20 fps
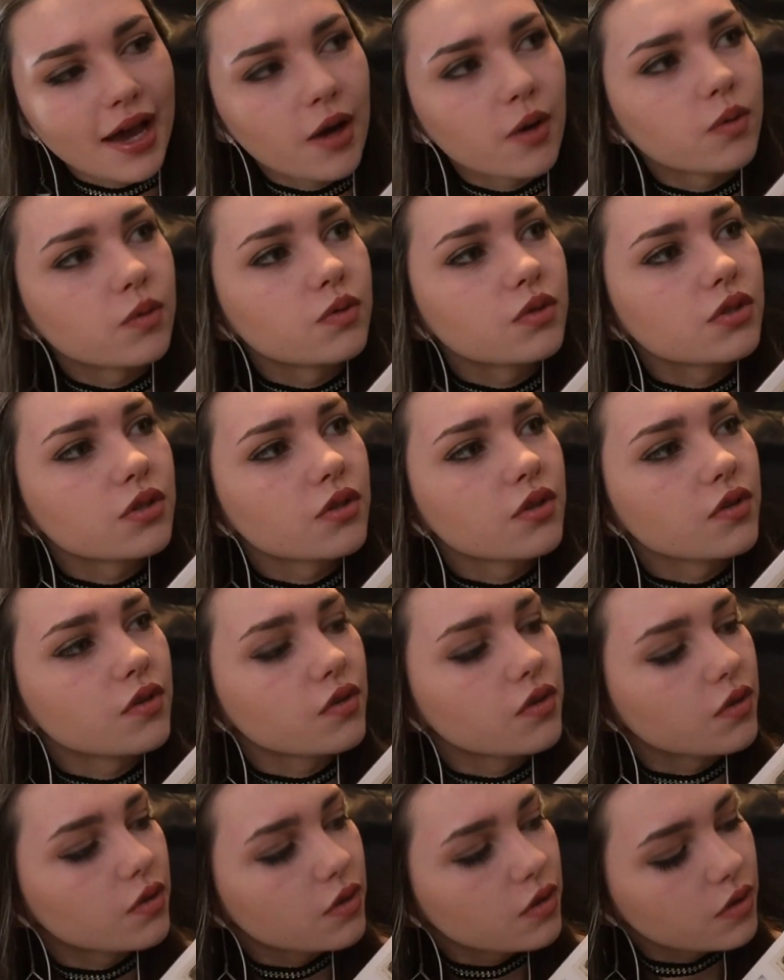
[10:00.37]
about
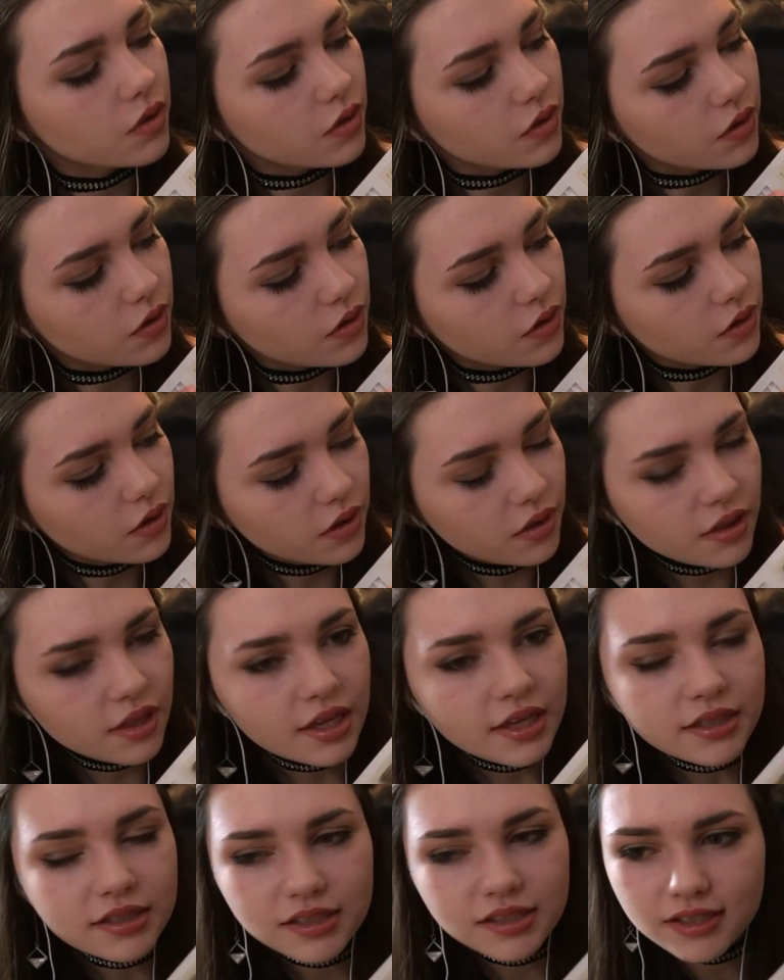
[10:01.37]

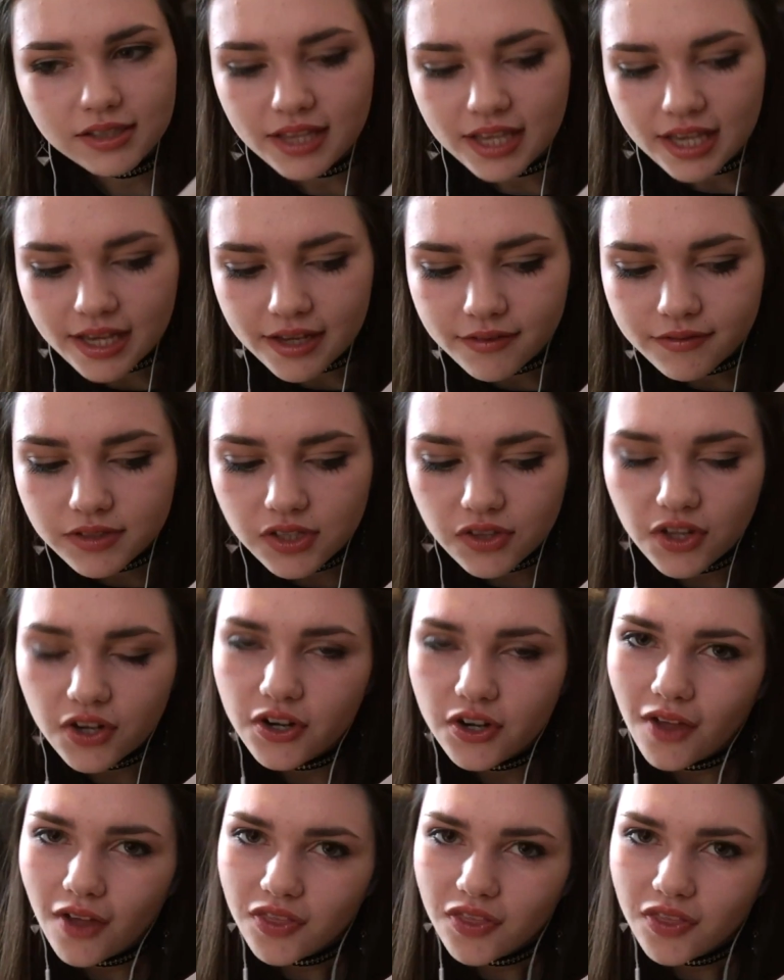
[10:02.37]
these sleeves,